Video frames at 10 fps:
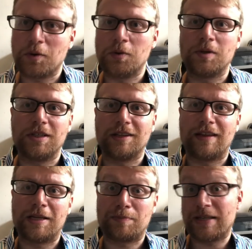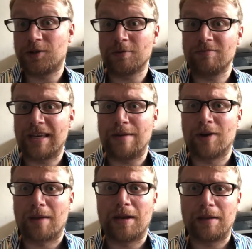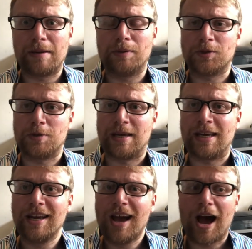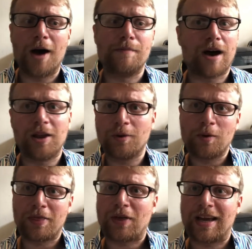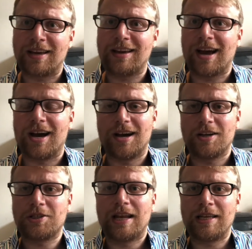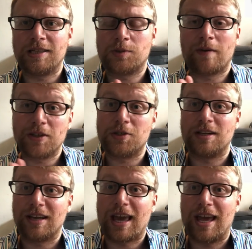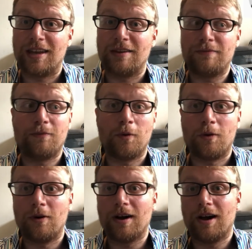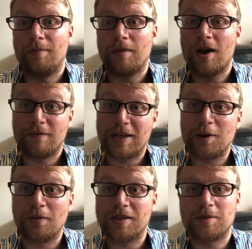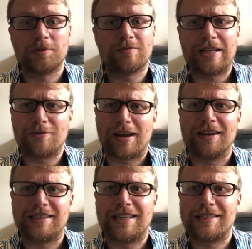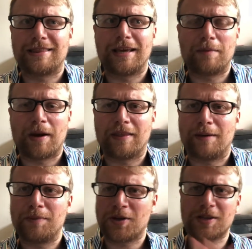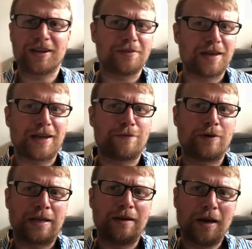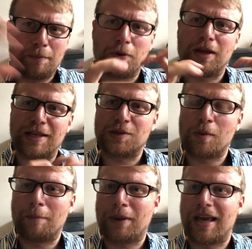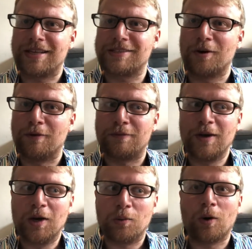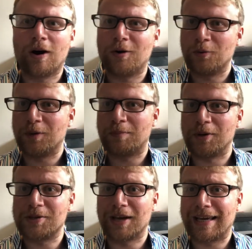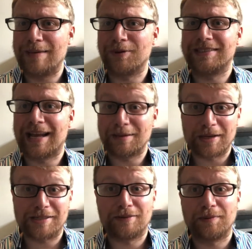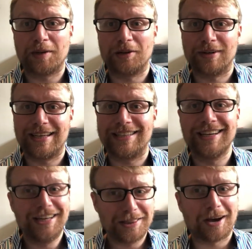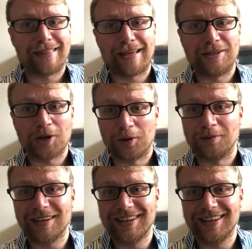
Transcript: all good nonetheless. Please do keep recommending people to me. And I want to thank Shelley Sveringen again for her video on this. It was a really great idea to think about that because I don't think I'd ever really put it into one place of what are all the books that I keep on telling myself I'm going to read that I then don't